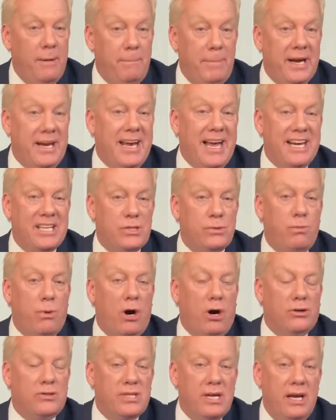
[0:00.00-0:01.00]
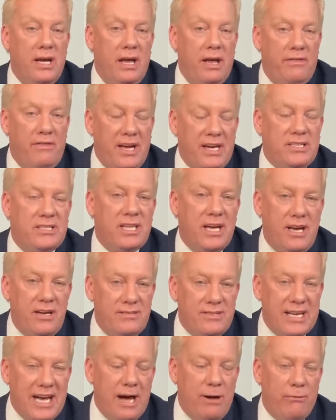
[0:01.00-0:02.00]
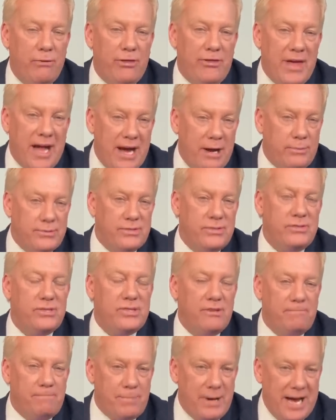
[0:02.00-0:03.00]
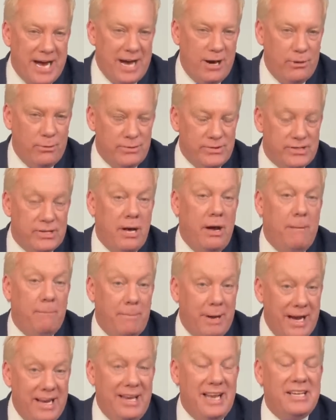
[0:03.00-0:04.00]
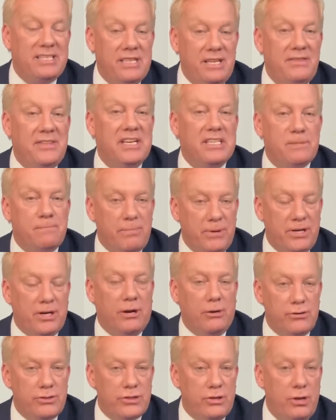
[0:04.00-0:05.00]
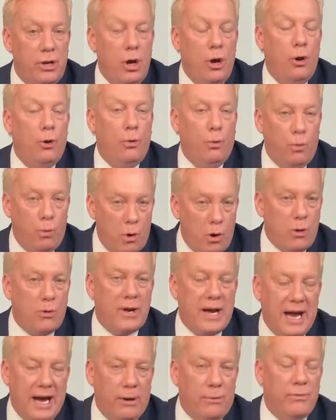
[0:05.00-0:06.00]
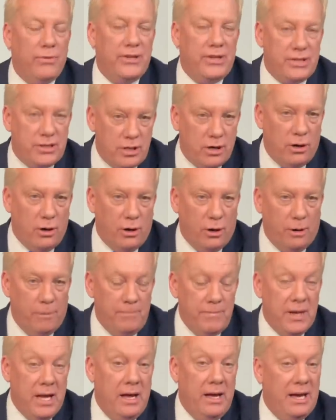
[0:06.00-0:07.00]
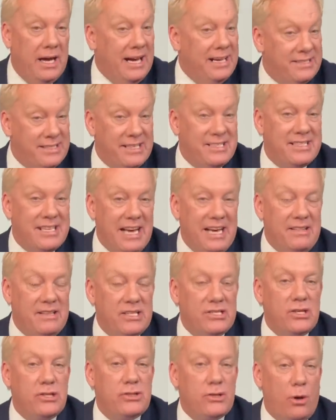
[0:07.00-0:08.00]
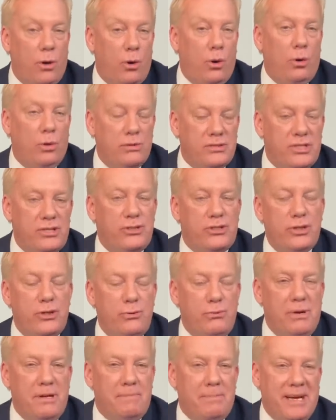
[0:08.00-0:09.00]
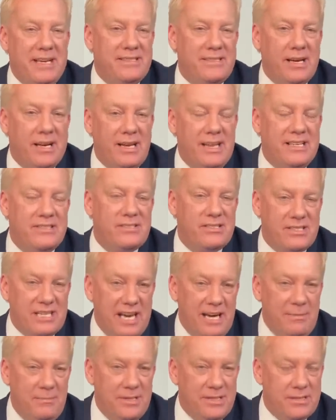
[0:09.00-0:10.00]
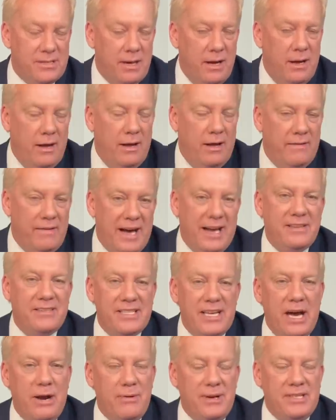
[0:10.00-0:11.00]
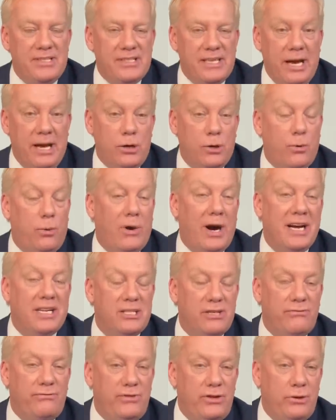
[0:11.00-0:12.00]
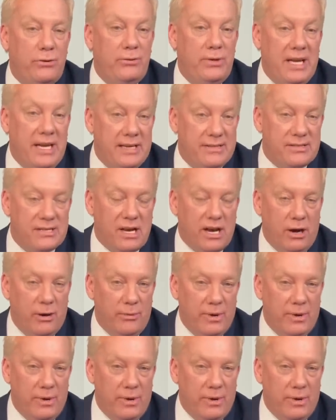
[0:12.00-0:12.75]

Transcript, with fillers: But guess what? They turned down thousands of pounds by letting this production walk out the door. As I say, this is all to do with basically a statement that Terry said quite a few years ago